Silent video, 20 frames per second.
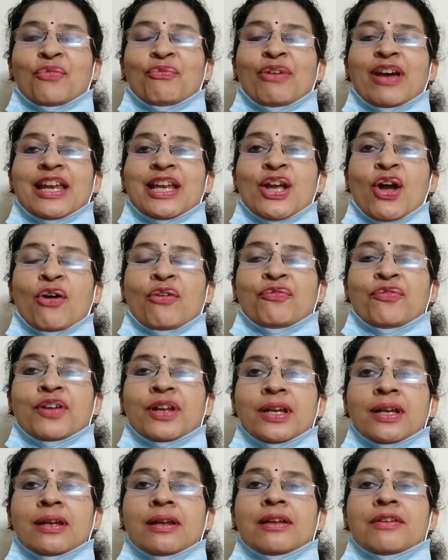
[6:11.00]
very
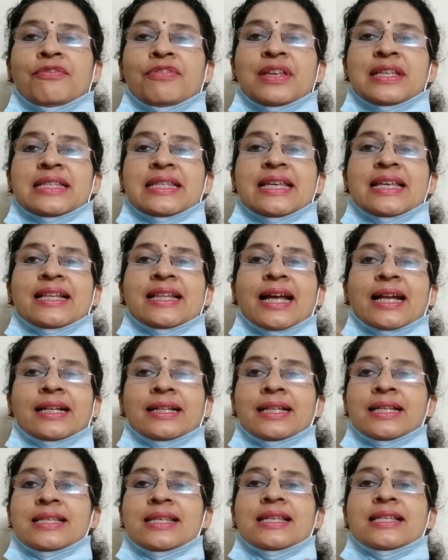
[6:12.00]
often we see
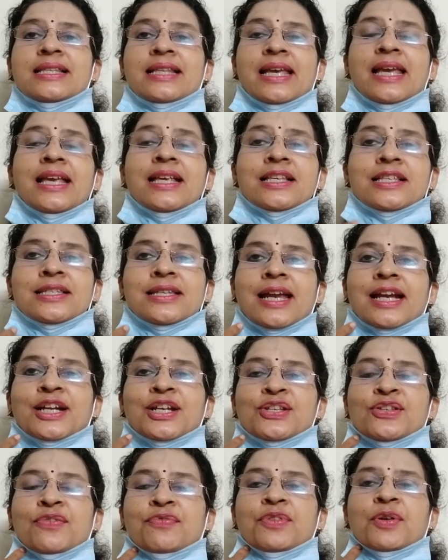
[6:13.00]
that this is the
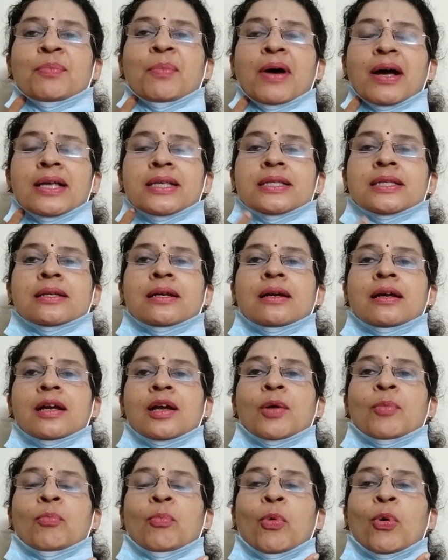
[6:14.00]
status of the mask
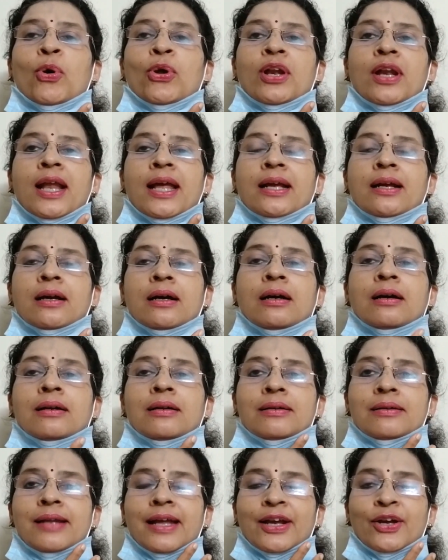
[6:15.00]
more like a
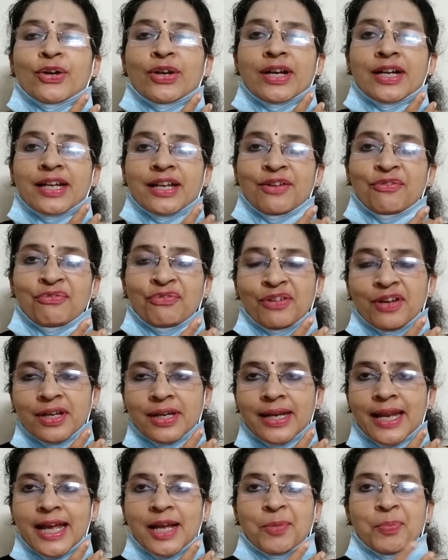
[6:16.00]
decorative
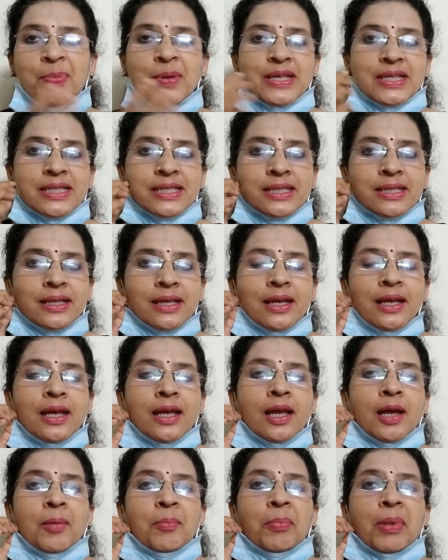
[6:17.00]
neck piece.
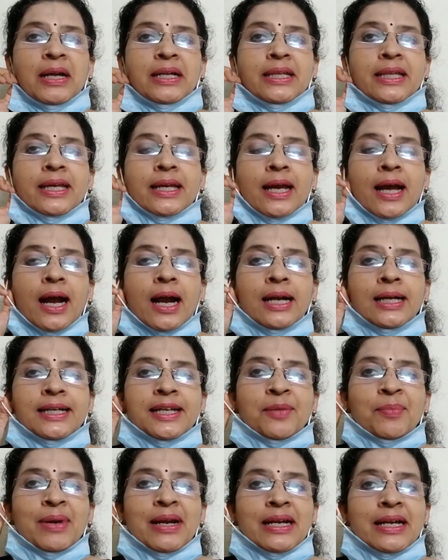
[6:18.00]
But the
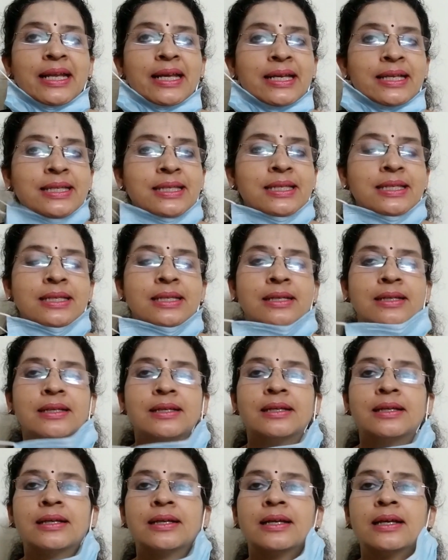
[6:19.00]
ultimate is
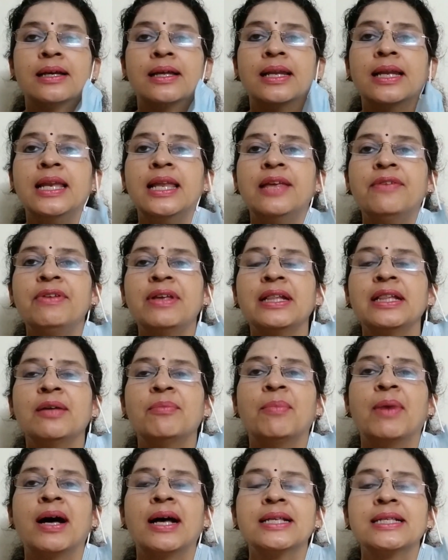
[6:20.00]
leaving
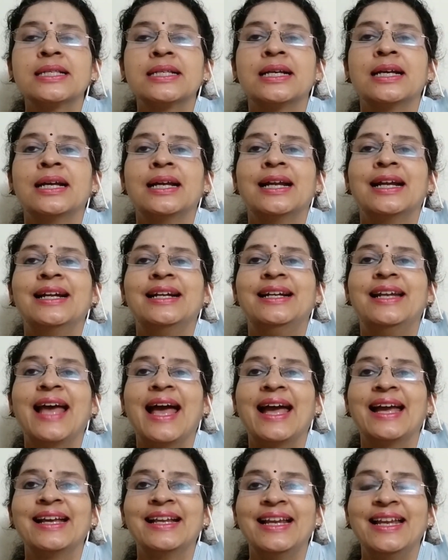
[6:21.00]
the mask
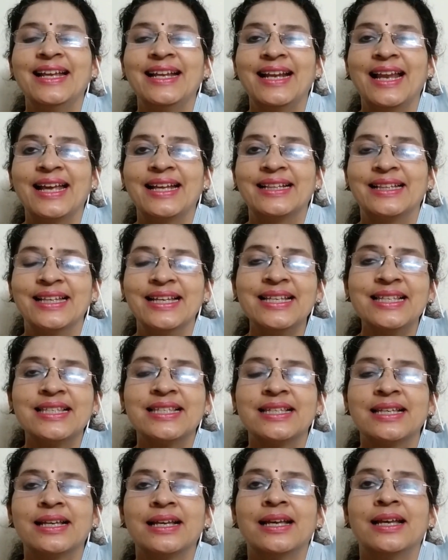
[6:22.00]
dangling like
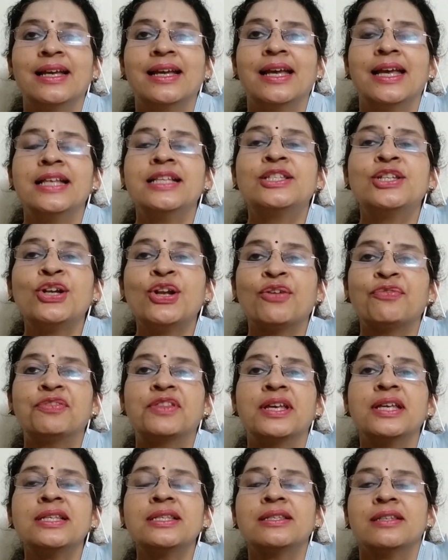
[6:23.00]
this. Instead
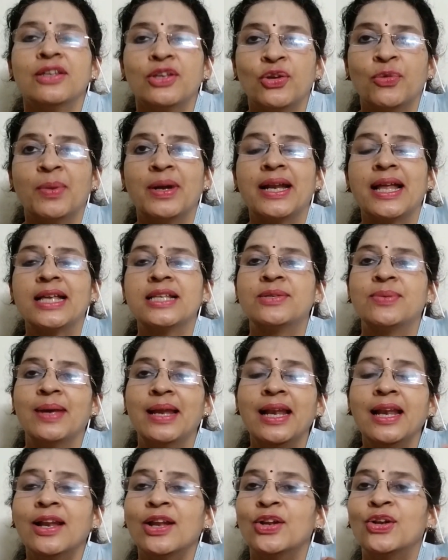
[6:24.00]
of this, you might as
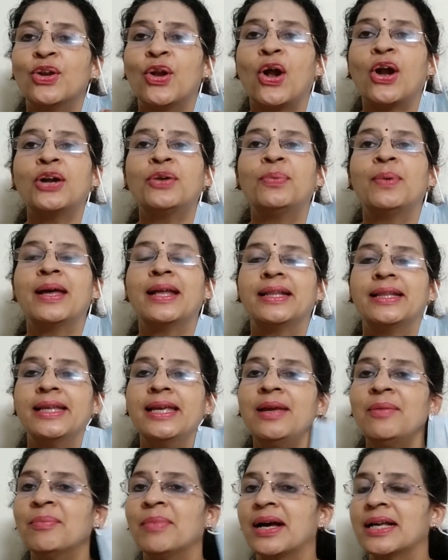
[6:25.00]
well not wear
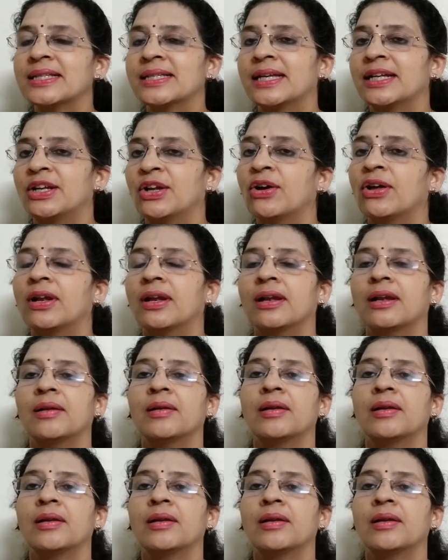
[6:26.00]
the mask at all.